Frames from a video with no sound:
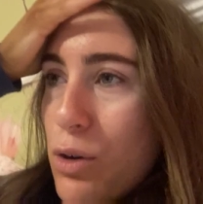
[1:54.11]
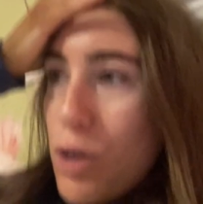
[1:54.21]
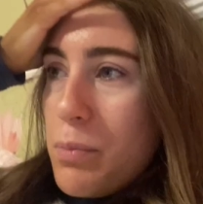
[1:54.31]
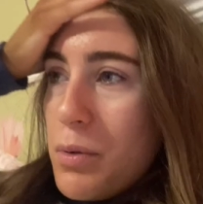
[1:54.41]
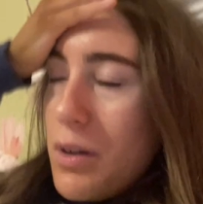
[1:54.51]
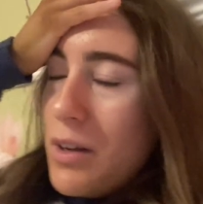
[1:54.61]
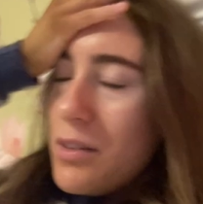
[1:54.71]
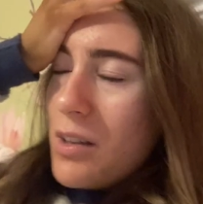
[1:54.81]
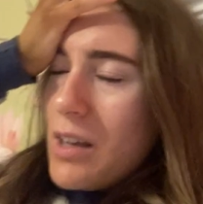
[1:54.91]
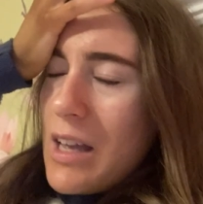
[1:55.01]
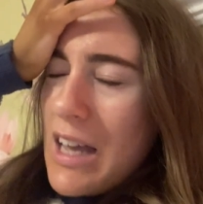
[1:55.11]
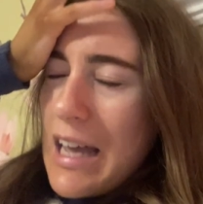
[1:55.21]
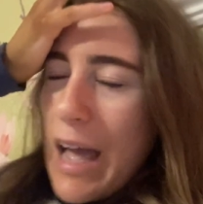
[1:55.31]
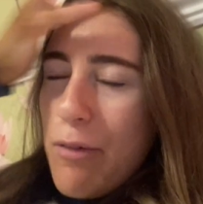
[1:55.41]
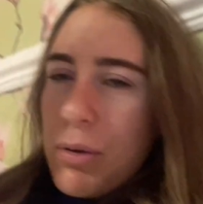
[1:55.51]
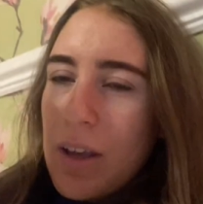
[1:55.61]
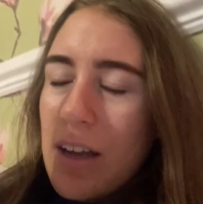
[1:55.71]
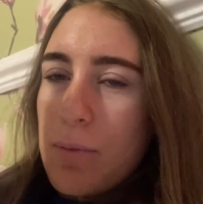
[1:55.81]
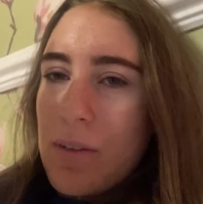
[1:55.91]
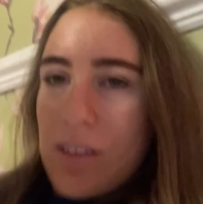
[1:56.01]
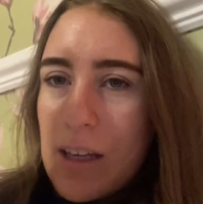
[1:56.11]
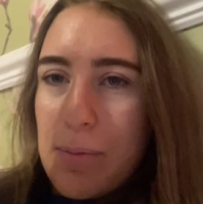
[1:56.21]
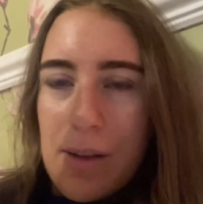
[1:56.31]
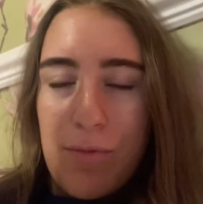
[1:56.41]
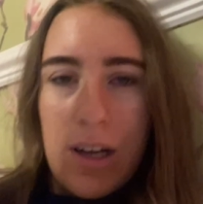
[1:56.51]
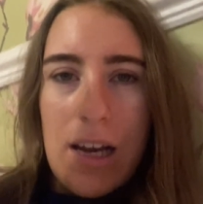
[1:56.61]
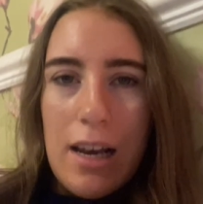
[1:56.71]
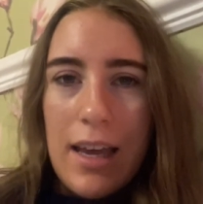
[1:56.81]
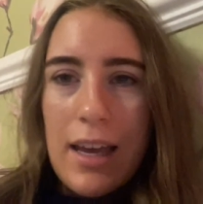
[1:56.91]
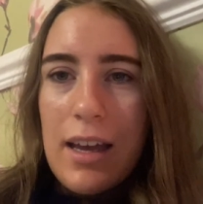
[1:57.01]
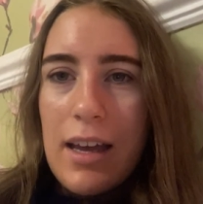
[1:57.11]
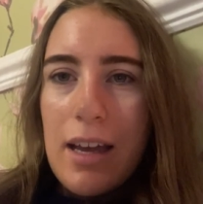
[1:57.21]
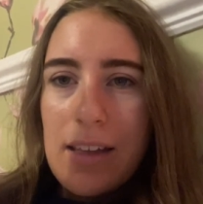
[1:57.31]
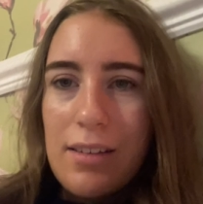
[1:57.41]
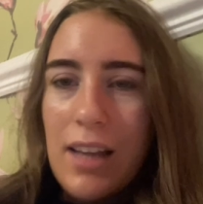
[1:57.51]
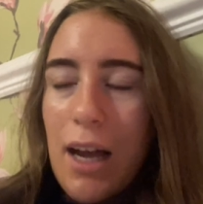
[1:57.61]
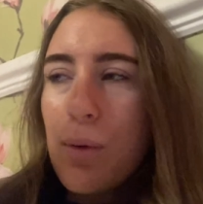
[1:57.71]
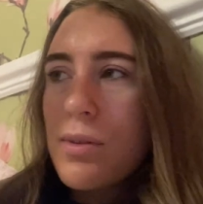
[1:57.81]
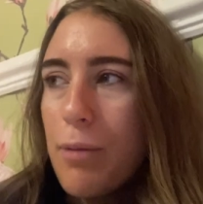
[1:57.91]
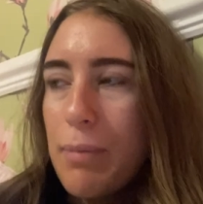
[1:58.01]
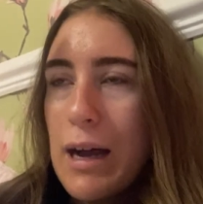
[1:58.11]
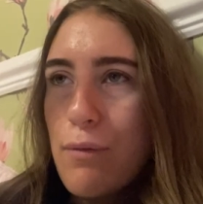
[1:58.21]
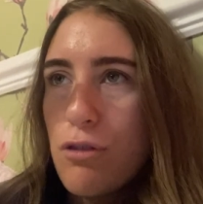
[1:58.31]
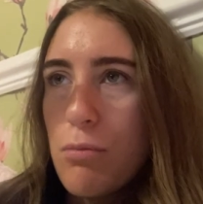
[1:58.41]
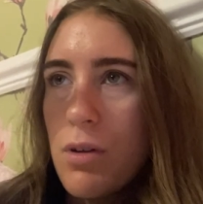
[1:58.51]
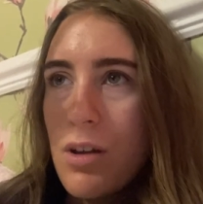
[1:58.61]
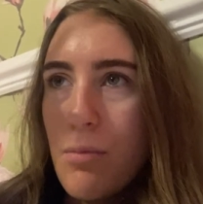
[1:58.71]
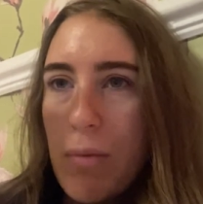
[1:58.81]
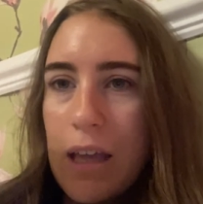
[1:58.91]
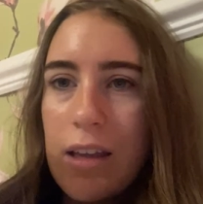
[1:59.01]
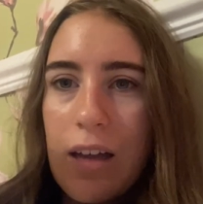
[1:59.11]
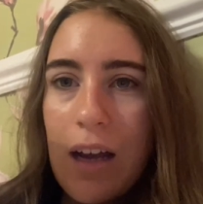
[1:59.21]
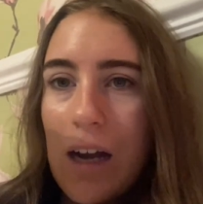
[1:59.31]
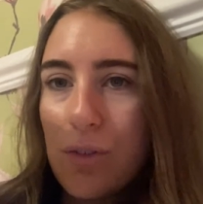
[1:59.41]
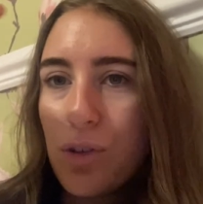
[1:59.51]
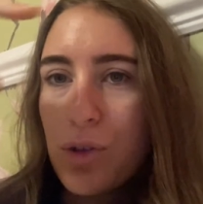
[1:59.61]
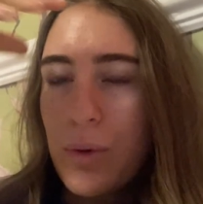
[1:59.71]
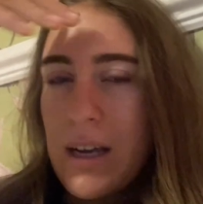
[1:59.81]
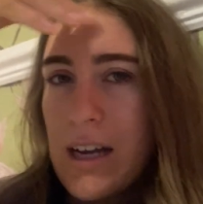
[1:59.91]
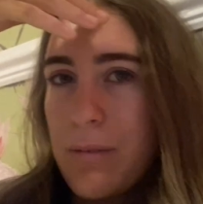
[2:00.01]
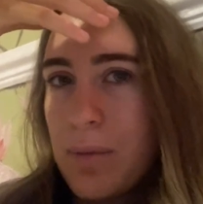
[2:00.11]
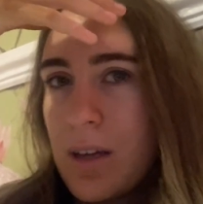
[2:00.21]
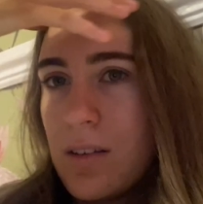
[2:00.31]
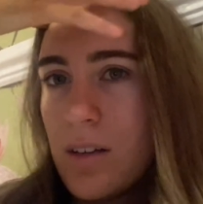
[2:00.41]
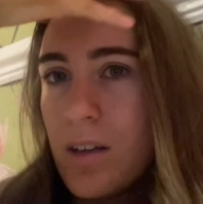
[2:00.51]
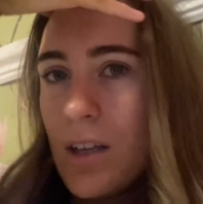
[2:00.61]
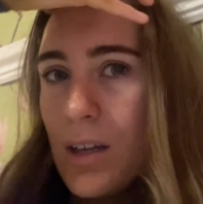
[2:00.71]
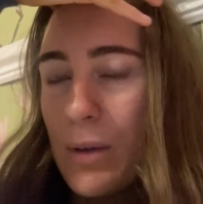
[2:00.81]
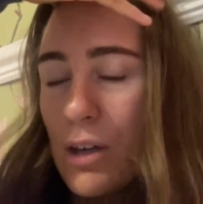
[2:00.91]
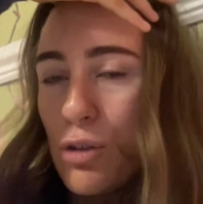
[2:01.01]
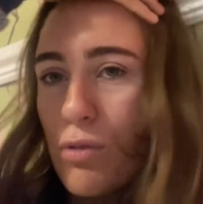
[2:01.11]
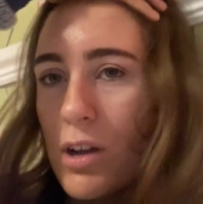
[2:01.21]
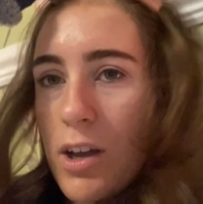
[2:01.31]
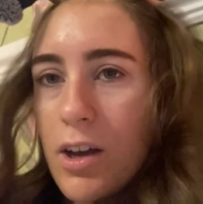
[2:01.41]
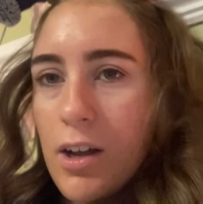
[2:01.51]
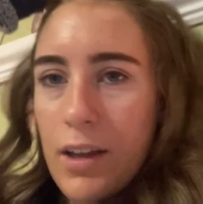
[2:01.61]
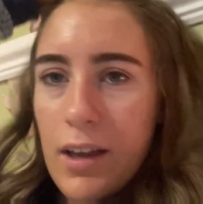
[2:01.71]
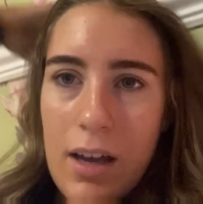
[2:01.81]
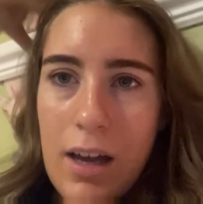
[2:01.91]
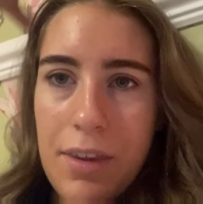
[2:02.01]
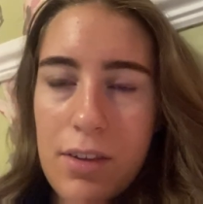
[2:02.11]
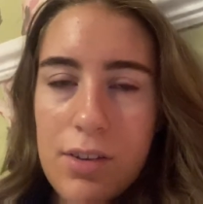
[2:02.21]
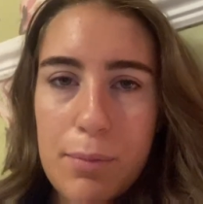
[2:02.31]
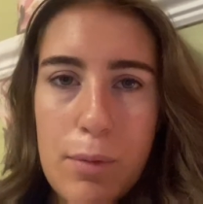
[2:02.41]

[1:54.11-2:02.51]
up. And everybody has been sleeping in really late in this house, apart from me. I don't know why I've been waking up really early. I think it's because I've been